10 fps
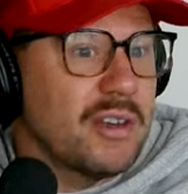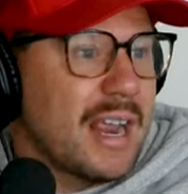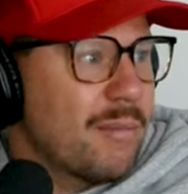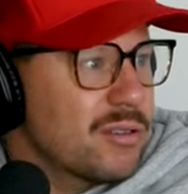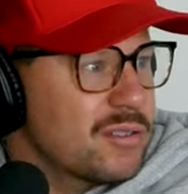
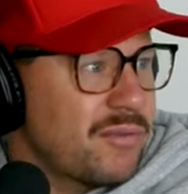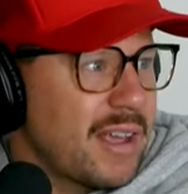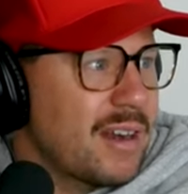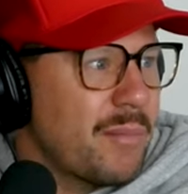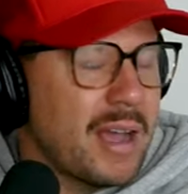neighbor's a
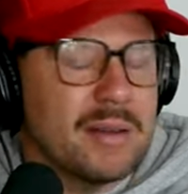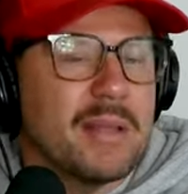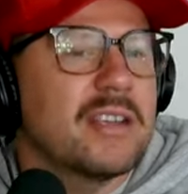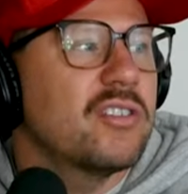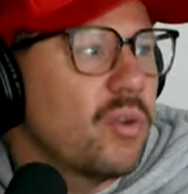fan of mine. I'm
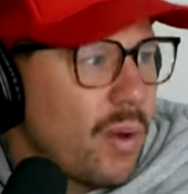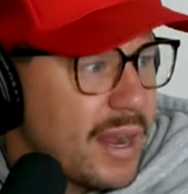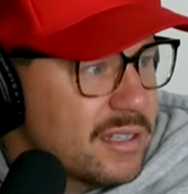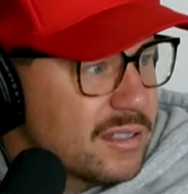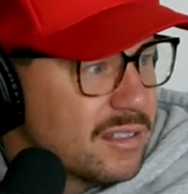like,
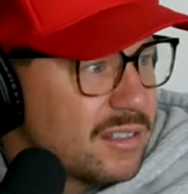great.